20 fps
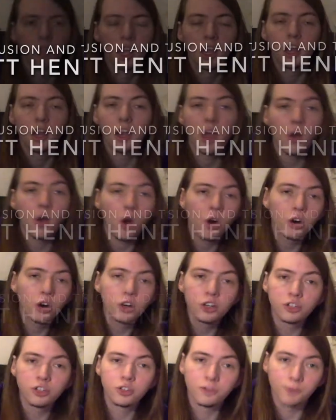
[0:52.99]
Now,
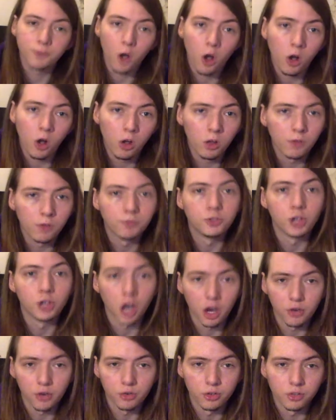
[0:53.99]
artists of all
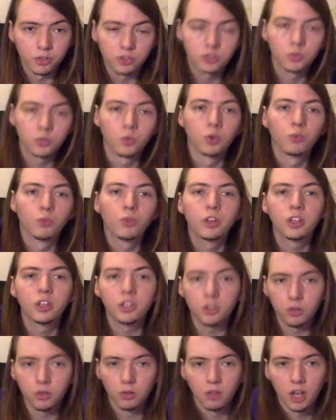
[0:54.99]
genres were really
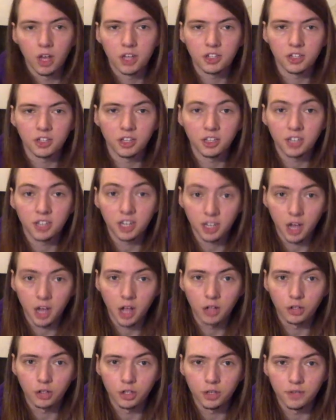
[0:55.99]
utilizing the
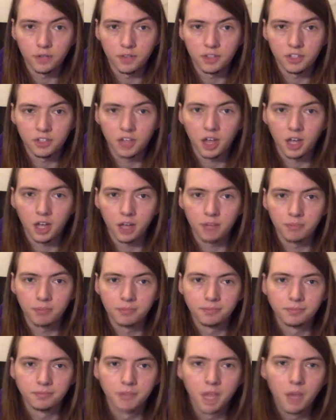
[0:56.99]
technology of this time,
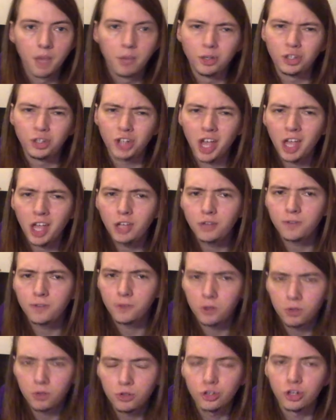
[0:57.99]
but jazz
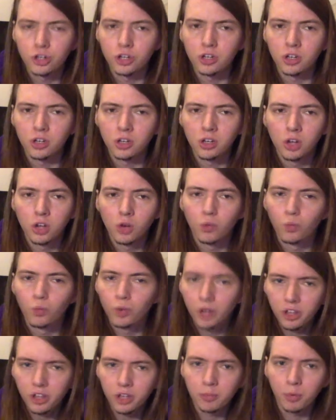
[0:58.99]
fusion
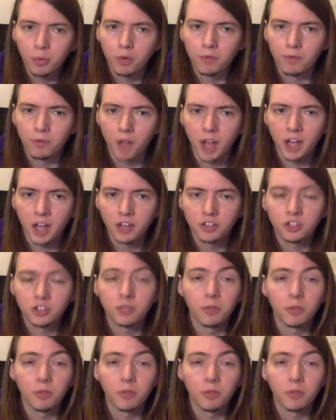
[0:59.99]
really provides some of the